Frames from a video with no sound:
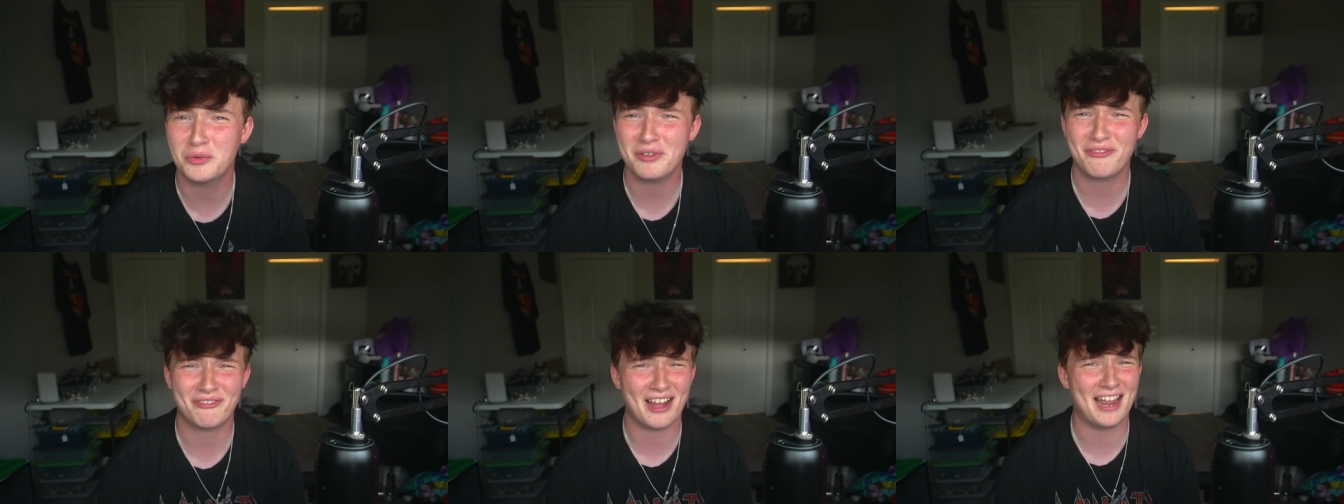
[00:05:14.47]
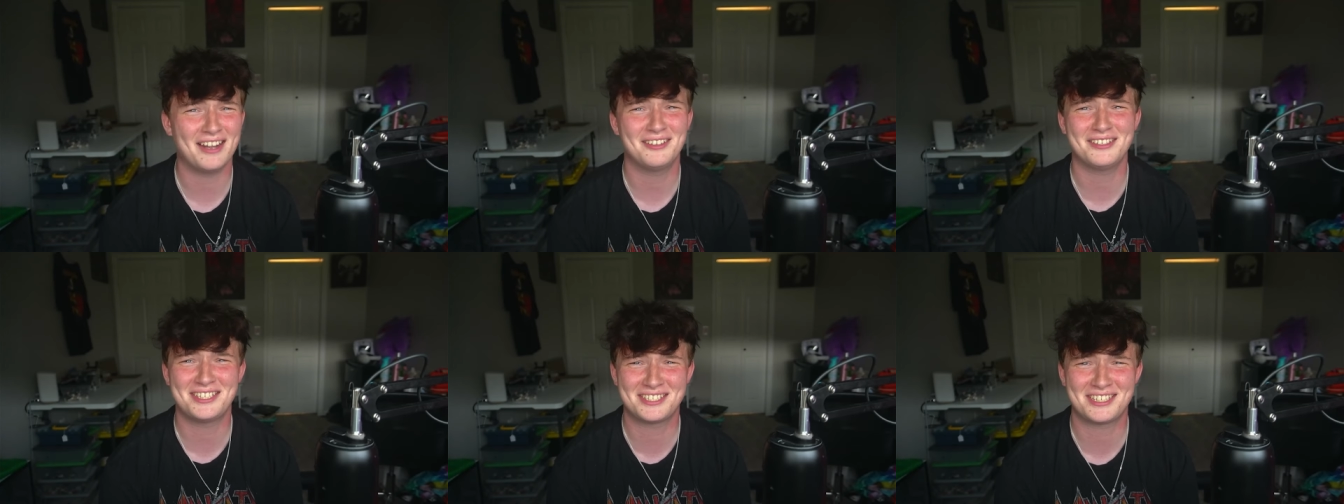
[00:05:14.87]

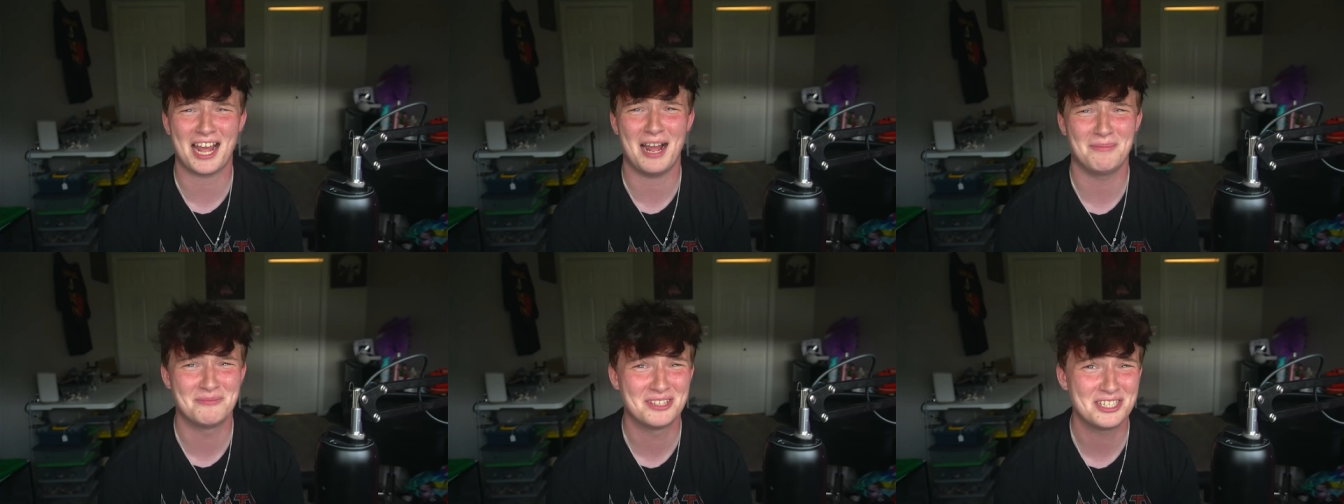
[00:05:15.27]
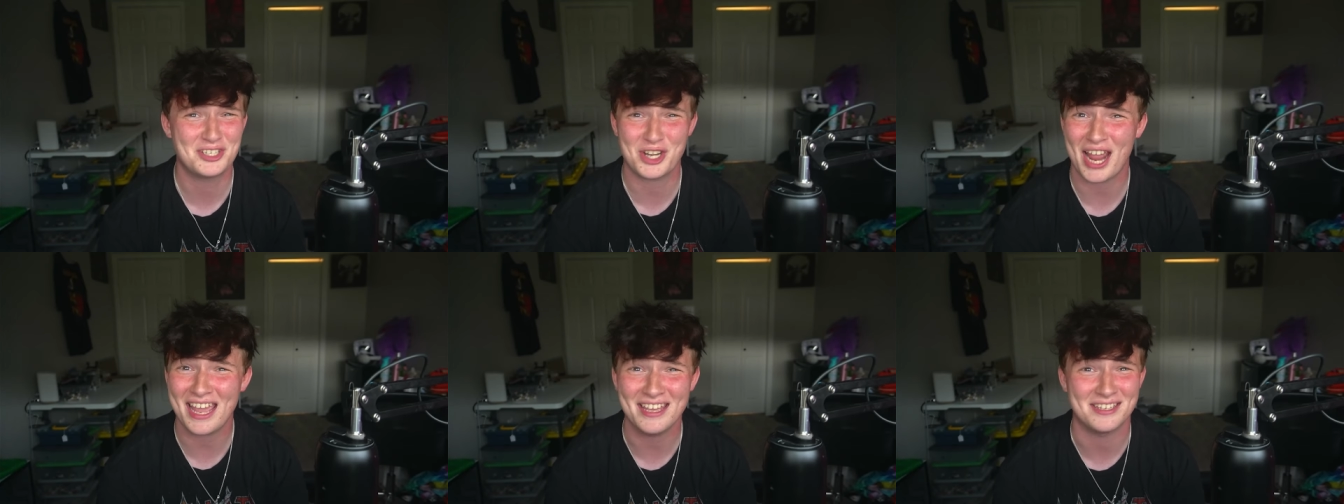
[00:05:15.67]
finally stop the
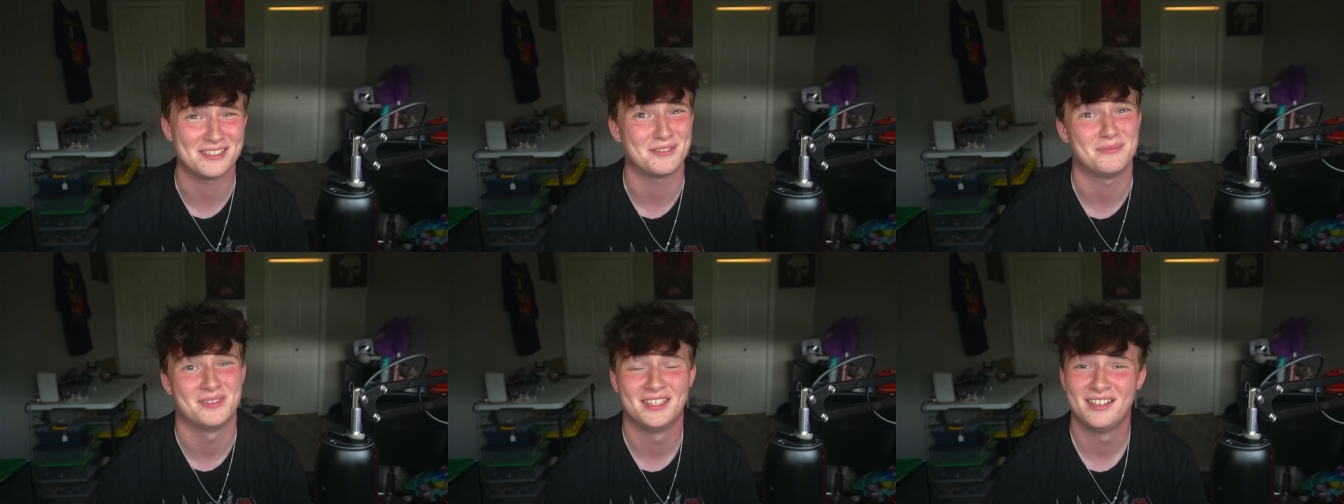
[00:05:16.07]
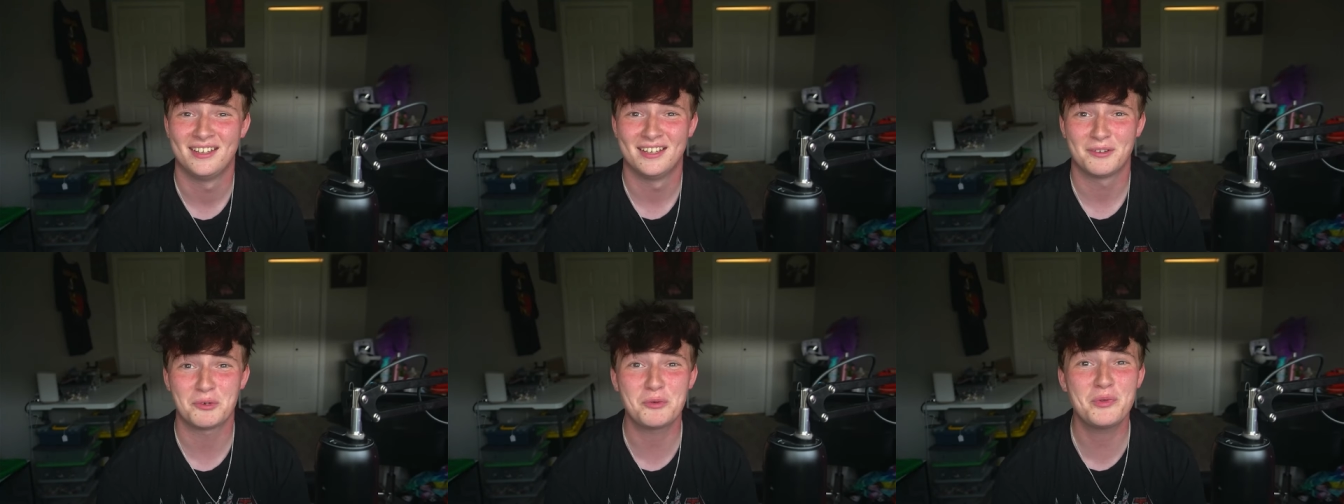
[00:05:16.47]
Jism?
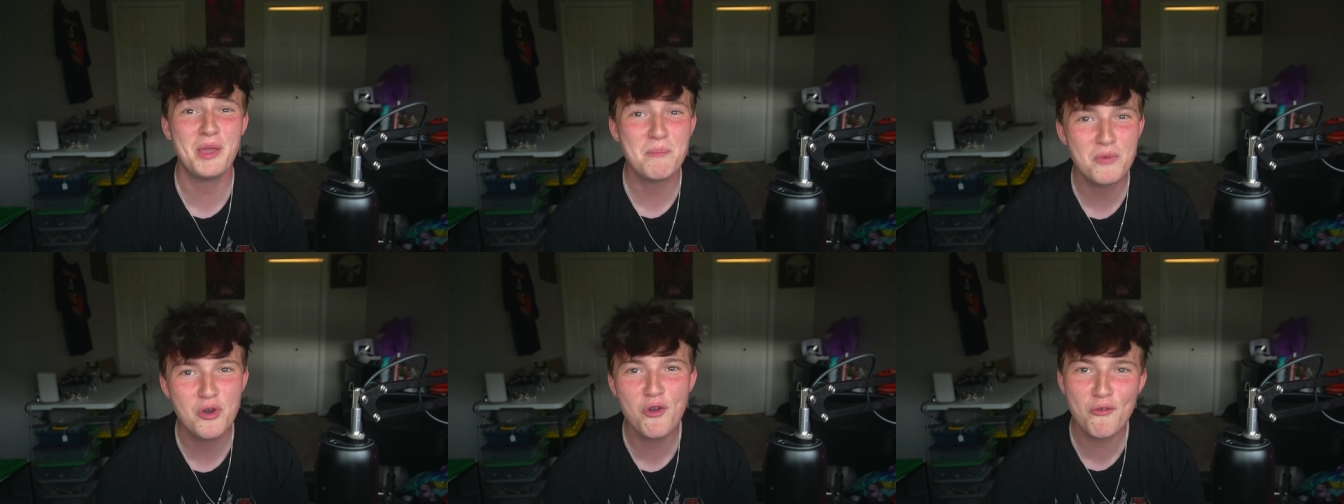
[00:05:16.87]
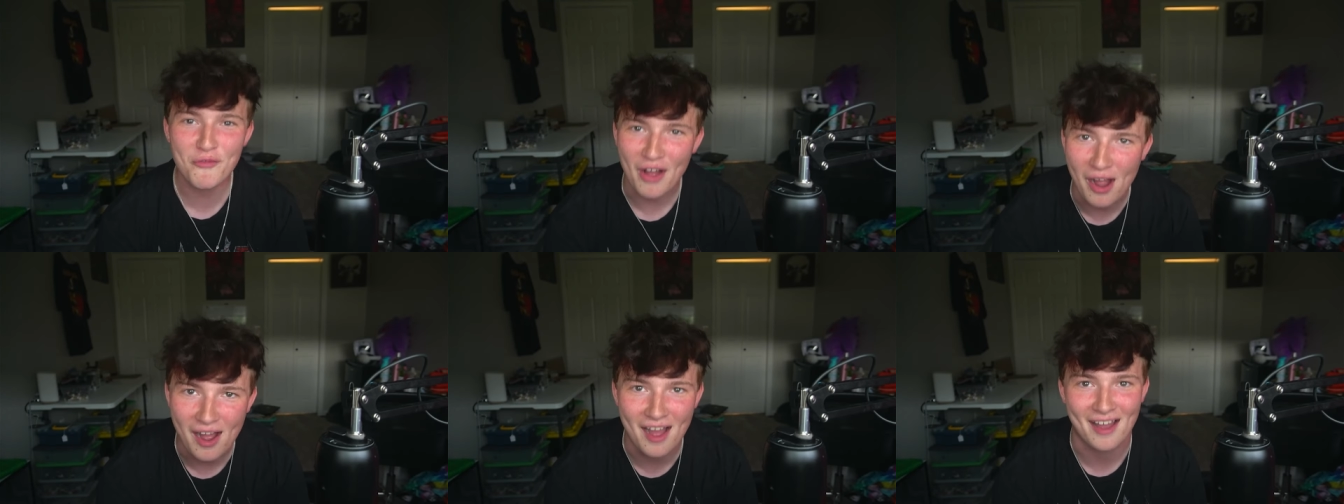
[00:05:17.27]
Will we move
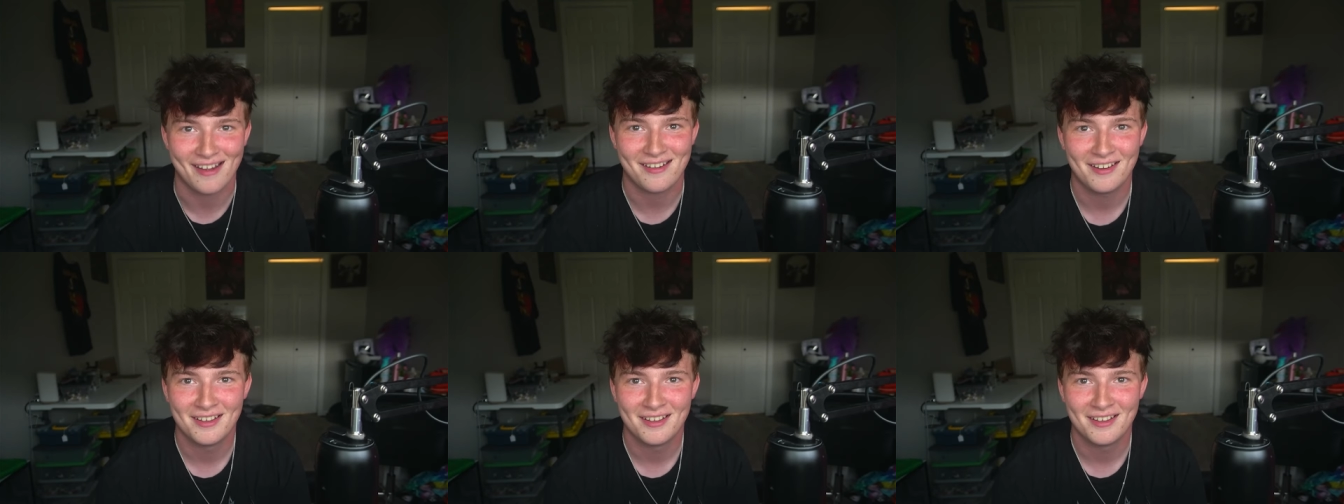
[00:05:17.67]
on?